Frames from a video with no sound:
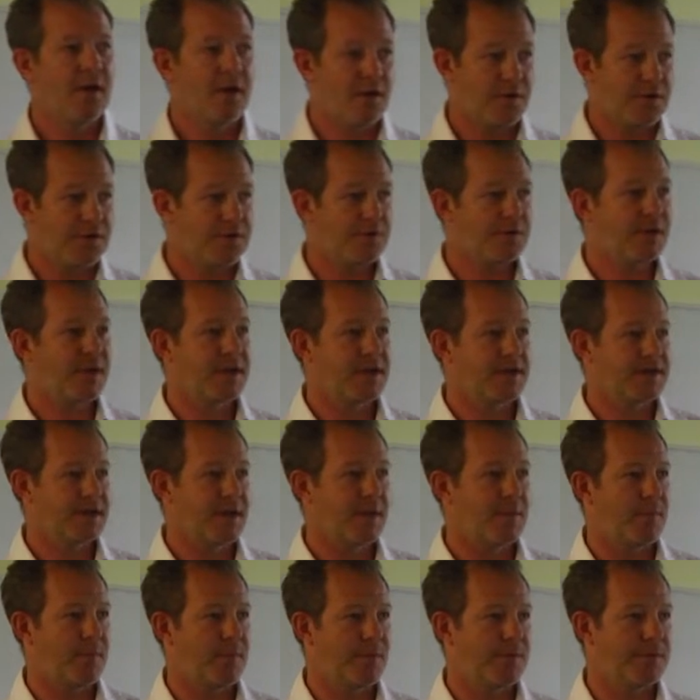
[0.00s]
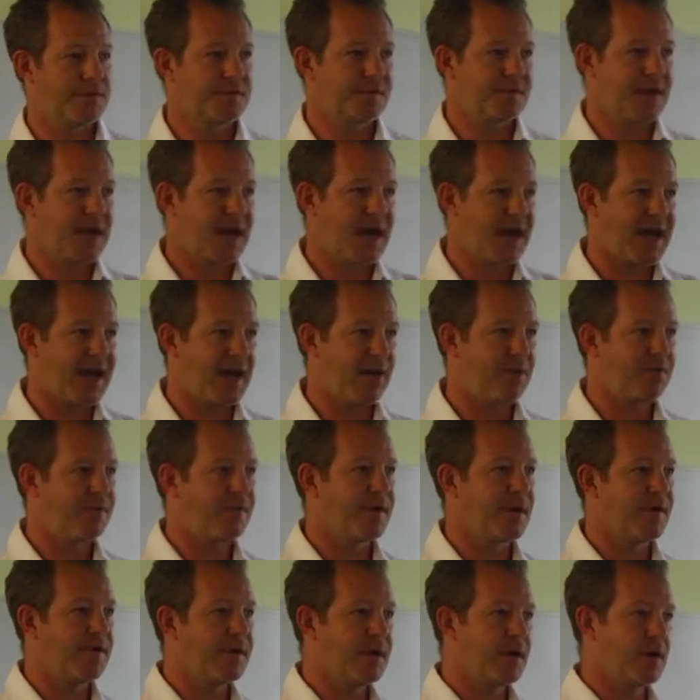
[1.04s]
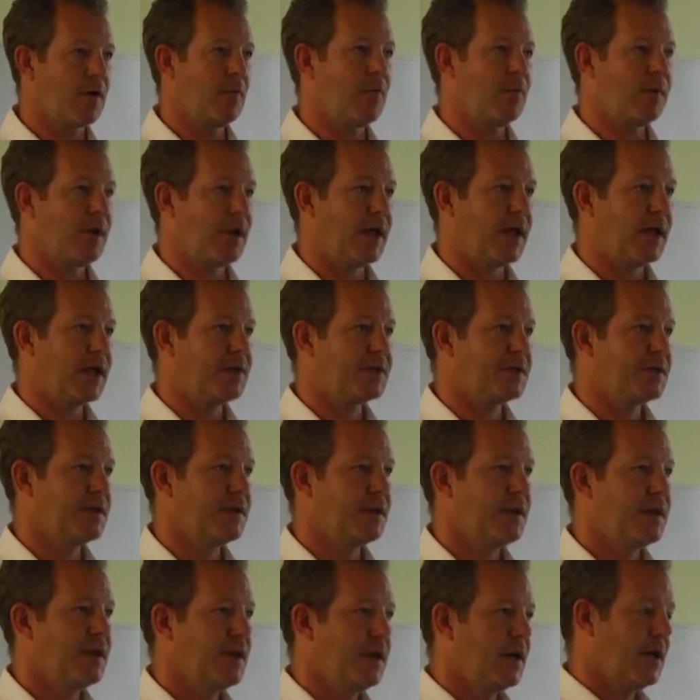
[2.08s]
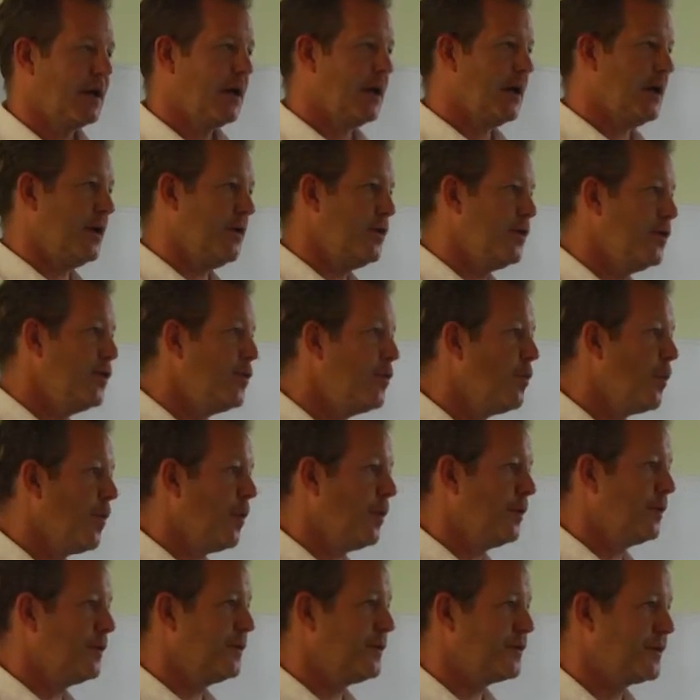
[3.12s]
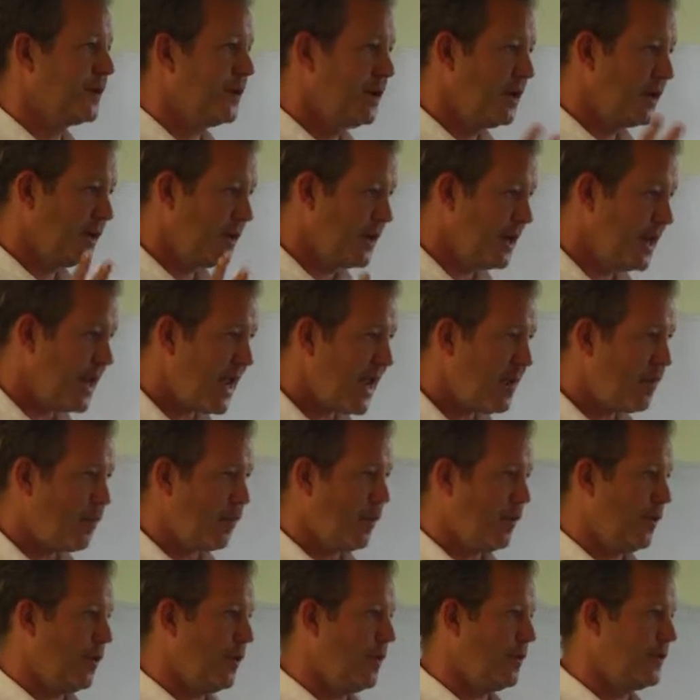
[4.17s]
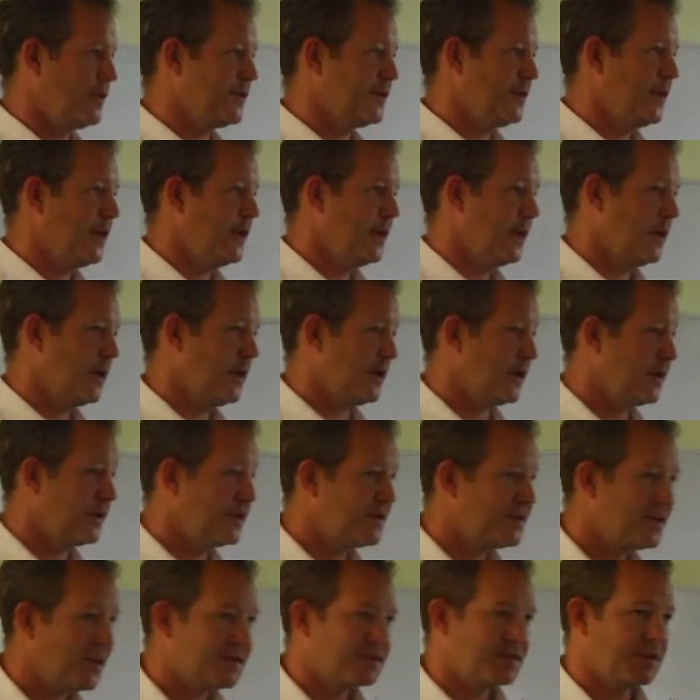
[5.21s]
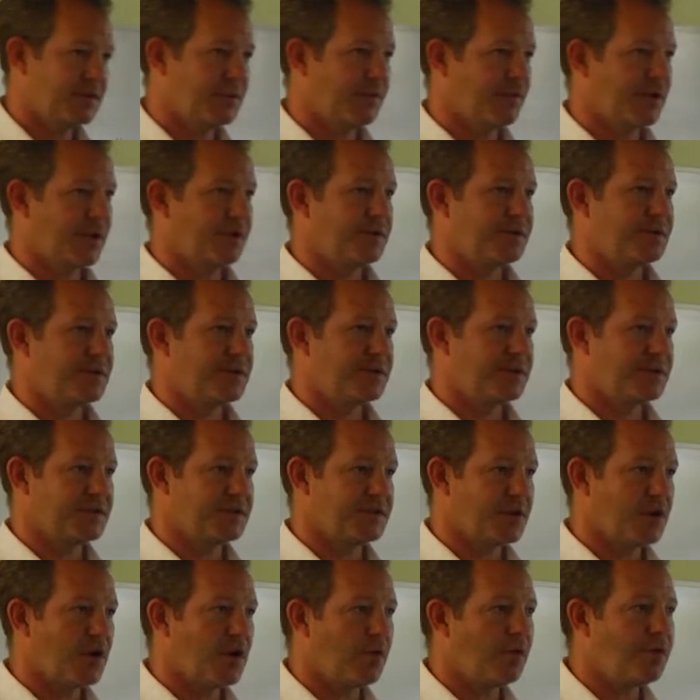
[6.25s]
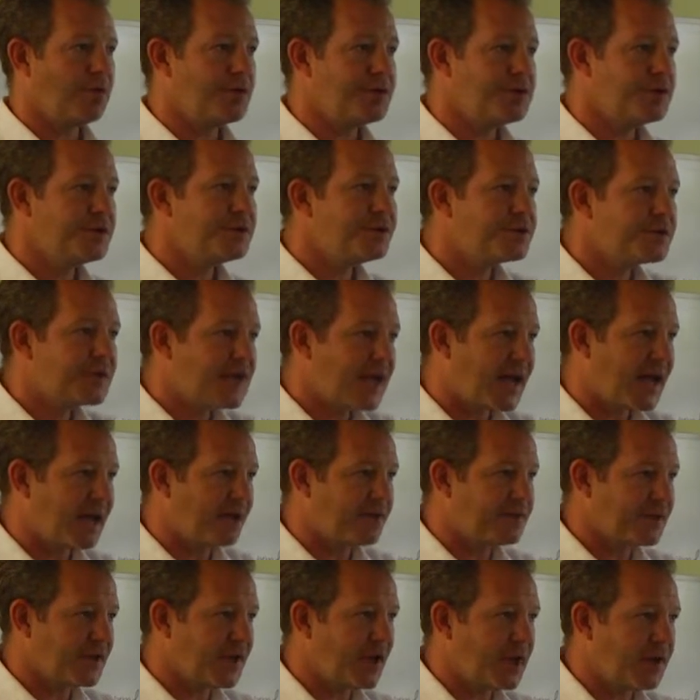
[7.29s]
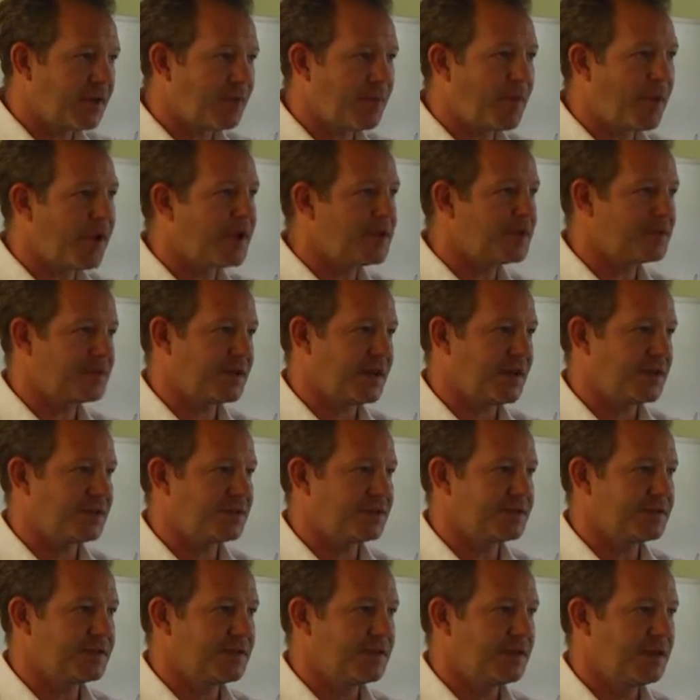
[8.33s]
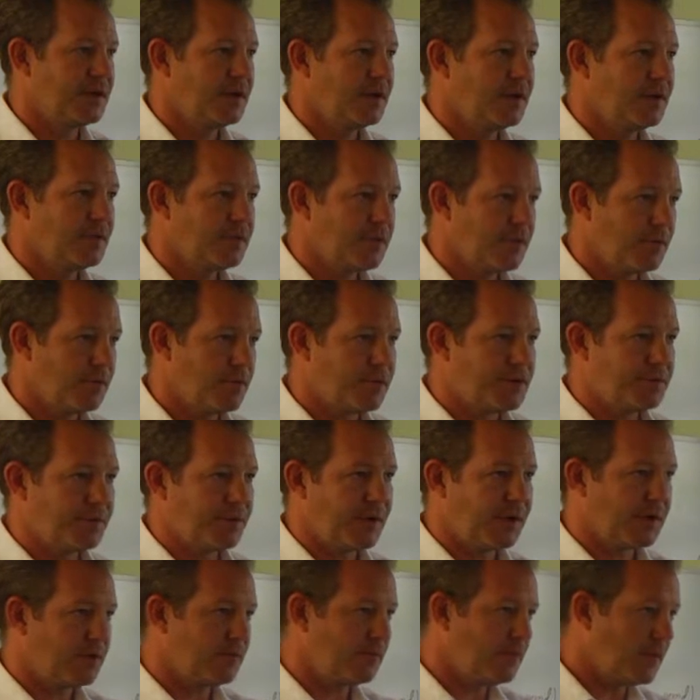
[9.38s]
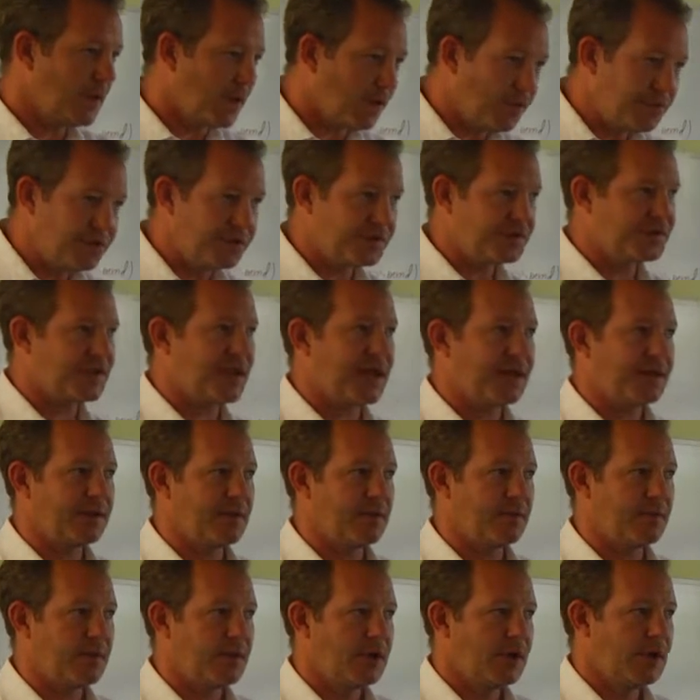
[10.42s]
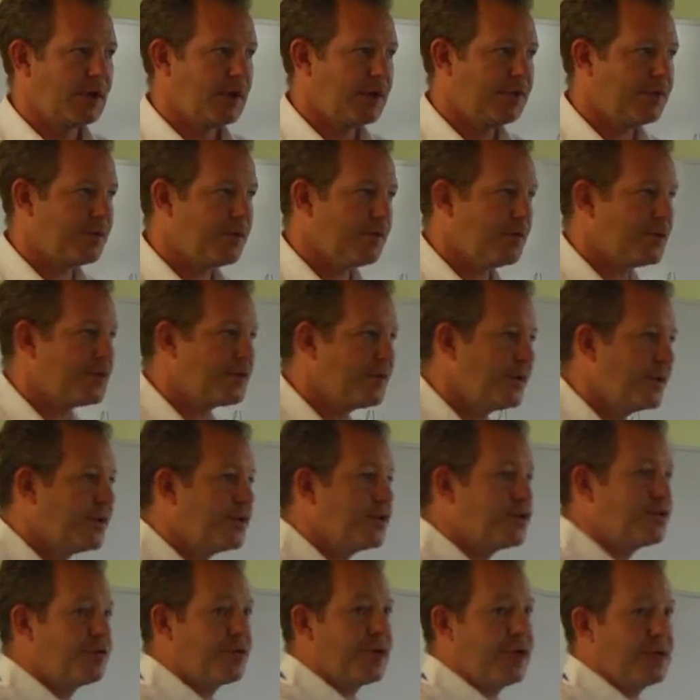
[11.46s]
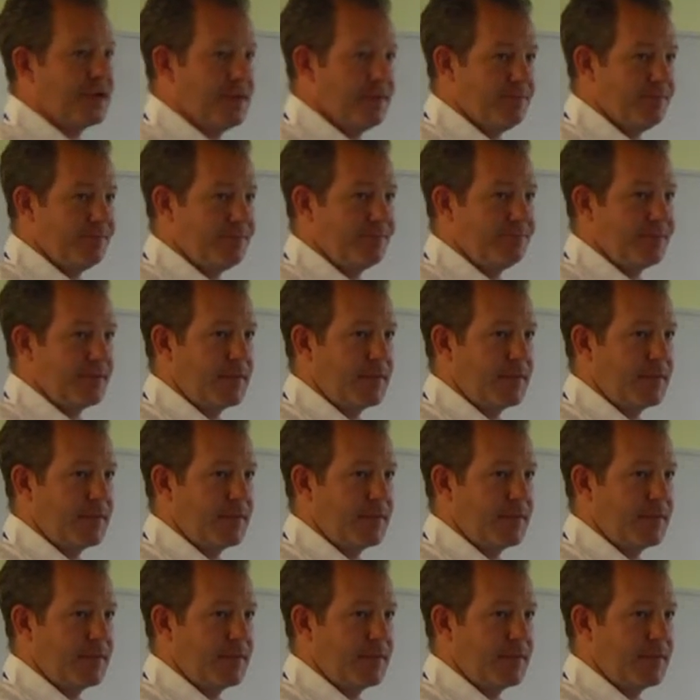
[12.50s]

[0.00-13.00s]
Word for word: are good examples of how very complex, uh, nuanced, networked, contested processes are reduced down to kind of bite sizes through which we can understand them and through which we can treat them.